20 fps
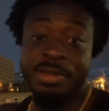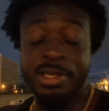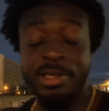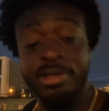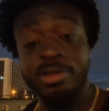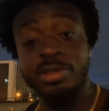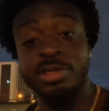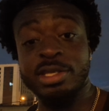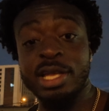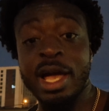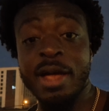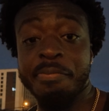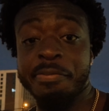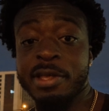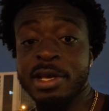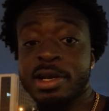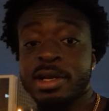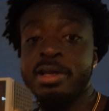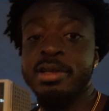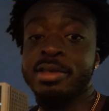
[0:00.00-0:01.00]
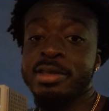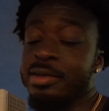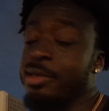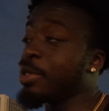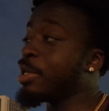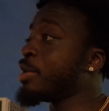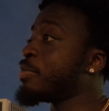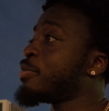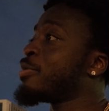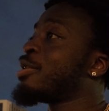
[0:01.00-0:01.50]
mean you stop there. You
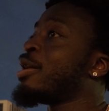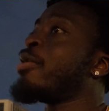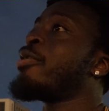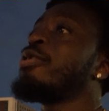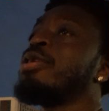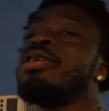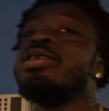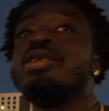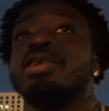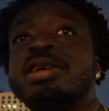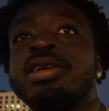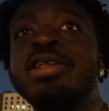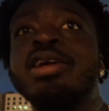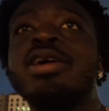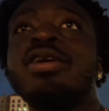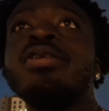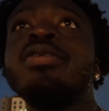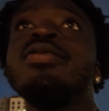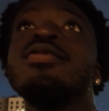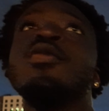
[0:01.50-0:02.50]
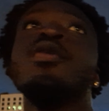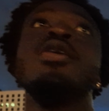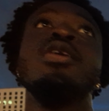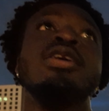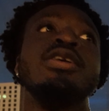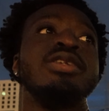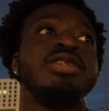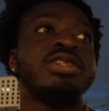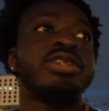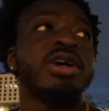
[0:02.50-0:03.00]
keep going, you know.
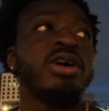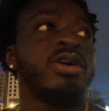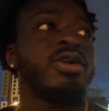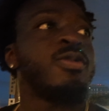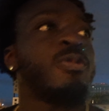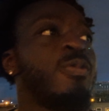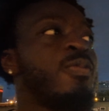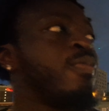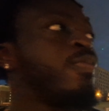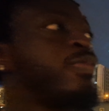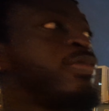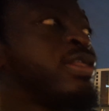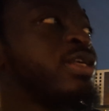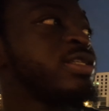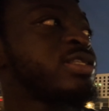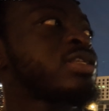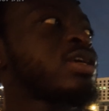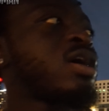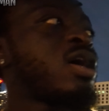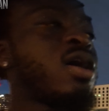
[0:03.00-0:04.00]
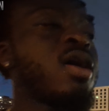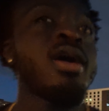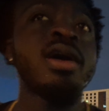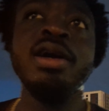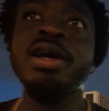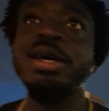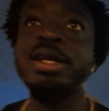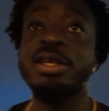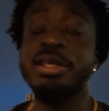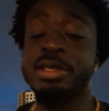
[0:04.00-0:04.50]
So this car
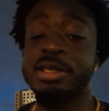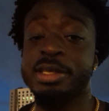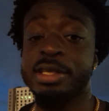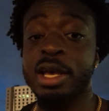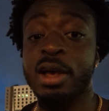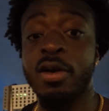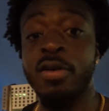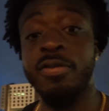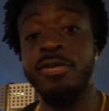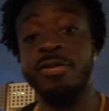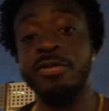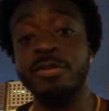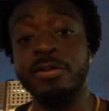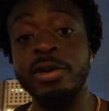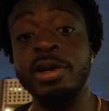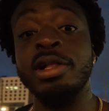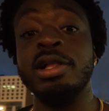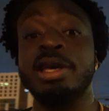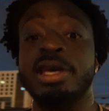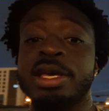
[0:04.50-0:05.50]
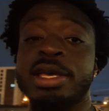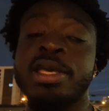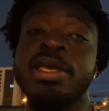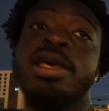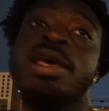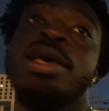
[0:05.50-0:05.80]
in itself really